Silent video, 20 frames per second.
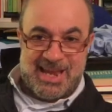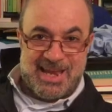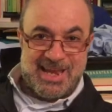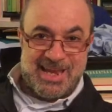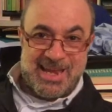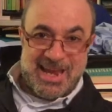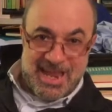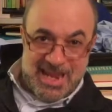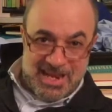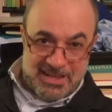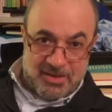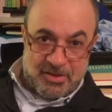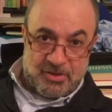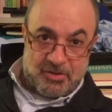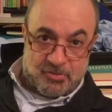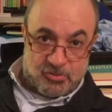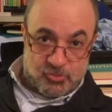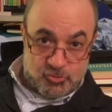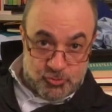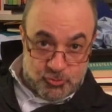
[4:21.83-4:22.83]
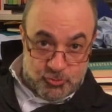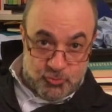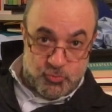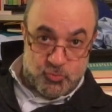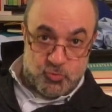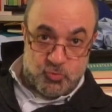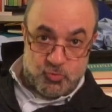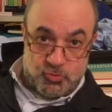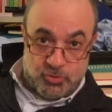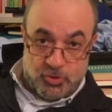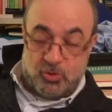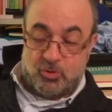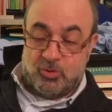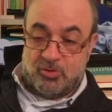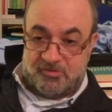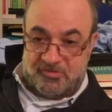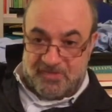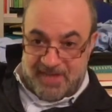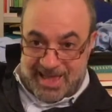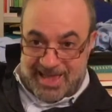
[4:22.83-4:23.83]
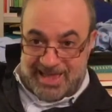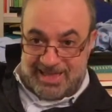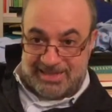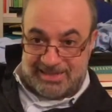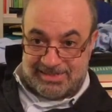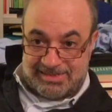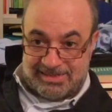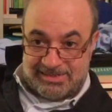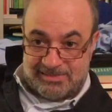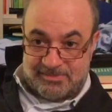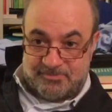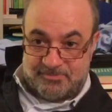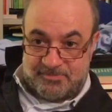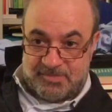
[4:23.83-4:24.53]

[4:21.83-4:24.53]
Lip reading: neither true nor false.